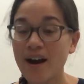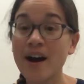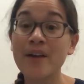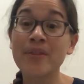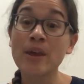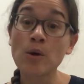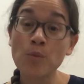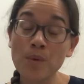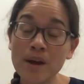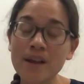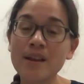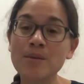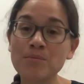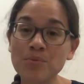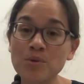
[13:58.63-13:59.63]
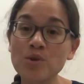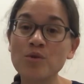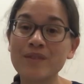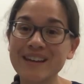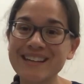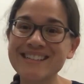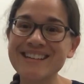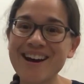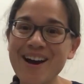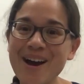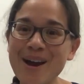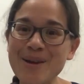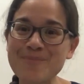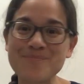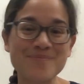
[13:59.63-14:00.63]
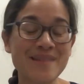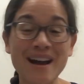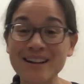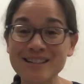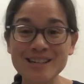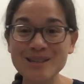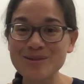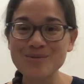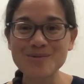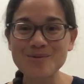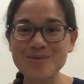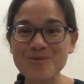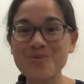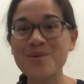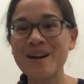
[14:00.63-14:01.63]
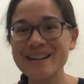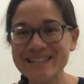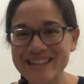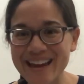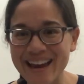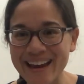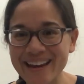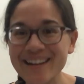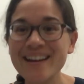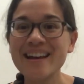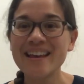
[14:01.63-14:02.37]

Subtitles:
They will improve in time, not just one day.